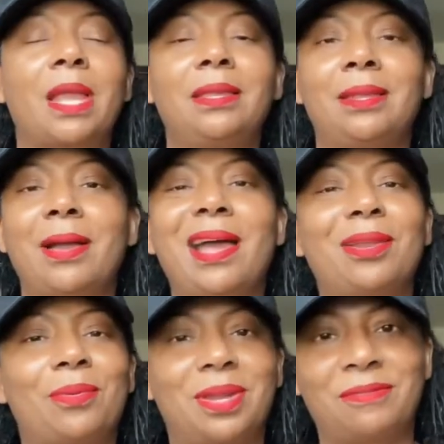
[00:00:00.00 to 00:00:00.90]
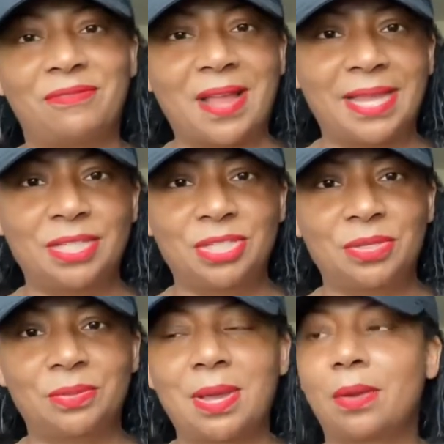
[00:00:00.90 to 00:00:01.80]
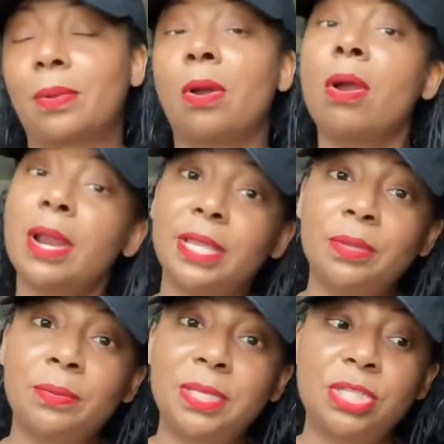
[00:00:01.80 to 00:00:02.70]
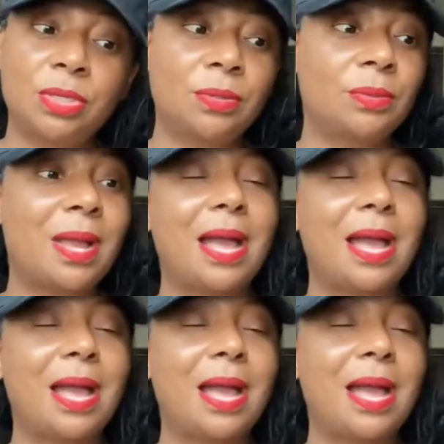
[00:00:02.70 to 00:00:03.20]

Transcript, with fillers: You know, I don't want to fight you. I don't want to argue with you.